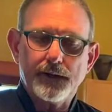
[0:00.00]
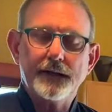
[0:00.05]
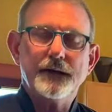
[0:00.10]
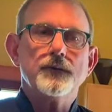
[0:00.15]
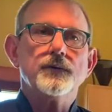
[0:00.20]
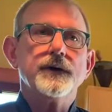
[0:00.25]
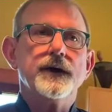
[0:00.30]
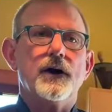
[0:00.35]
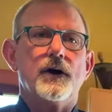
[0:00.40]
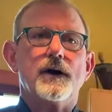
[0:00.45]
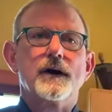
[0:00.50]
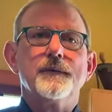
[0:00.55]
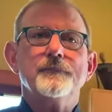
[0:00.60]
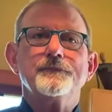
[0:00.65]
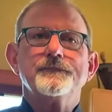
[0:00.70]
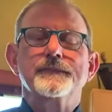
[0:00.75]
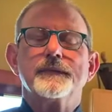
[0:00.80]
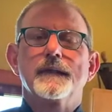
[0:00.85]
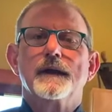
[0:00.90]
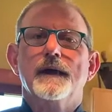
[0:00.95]
here we
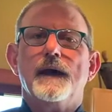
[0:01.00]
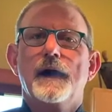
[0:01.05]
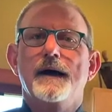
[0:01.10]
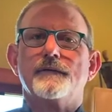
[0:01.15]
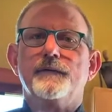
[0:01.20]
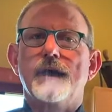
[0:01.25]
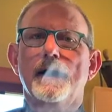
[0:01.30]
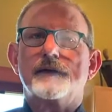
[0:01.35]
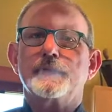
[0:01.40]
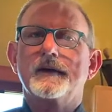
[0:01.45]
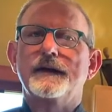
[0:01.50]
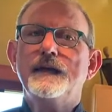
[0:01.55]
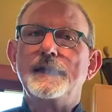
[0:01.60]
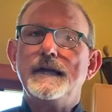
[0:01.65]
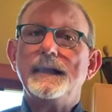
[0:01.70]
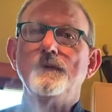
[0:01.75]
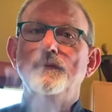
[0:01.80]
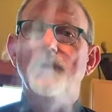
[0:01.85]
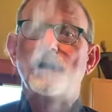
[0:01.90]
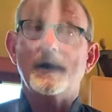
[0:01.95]
are. I've got the
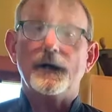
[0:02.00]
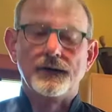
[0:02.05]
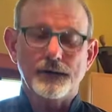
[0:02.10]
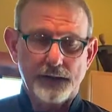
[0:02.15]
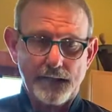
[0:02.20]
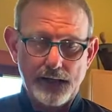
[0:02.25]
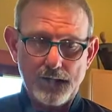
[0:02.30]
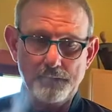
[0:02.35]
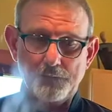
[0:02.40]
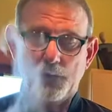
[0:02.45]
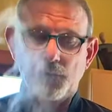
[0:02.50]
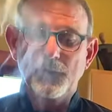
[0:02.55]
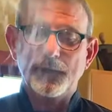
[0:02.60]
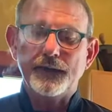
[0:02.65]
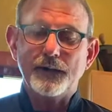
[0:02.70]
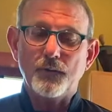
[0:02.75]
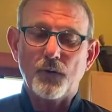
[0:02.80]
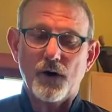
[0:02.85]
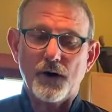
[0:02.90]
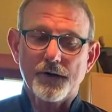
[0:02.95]
quinoa in
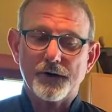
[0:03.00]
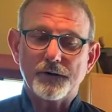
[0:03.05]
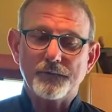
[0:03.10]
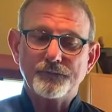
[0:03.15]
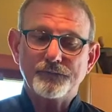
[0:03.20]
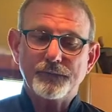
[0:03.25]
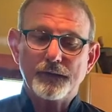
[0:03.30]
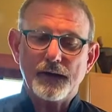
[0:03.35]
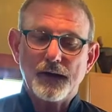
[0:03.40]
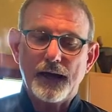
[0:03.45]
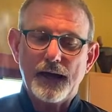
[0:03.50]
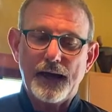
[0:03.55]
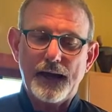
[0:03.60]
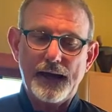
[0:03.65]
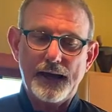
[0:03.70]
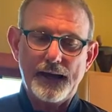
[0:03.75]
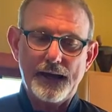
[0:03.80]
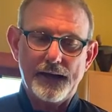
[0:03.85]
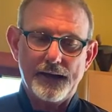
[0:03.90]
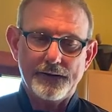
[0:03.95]
boiling water
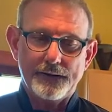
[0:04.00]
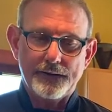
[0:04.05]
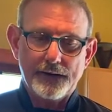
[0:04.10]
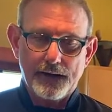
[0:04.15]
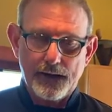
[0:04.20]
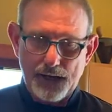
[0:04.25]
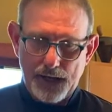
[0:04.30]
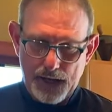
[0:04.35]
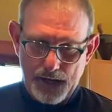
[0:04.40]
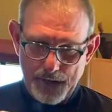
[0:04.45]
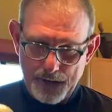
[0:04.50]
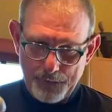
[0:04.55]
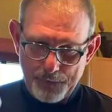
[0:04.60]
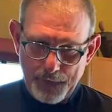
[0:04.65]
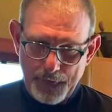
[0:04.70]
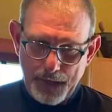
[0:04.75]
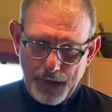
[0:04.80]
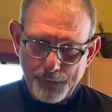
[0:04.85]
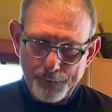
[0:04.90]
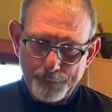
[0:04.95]
and
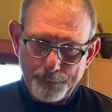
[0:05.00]
I'm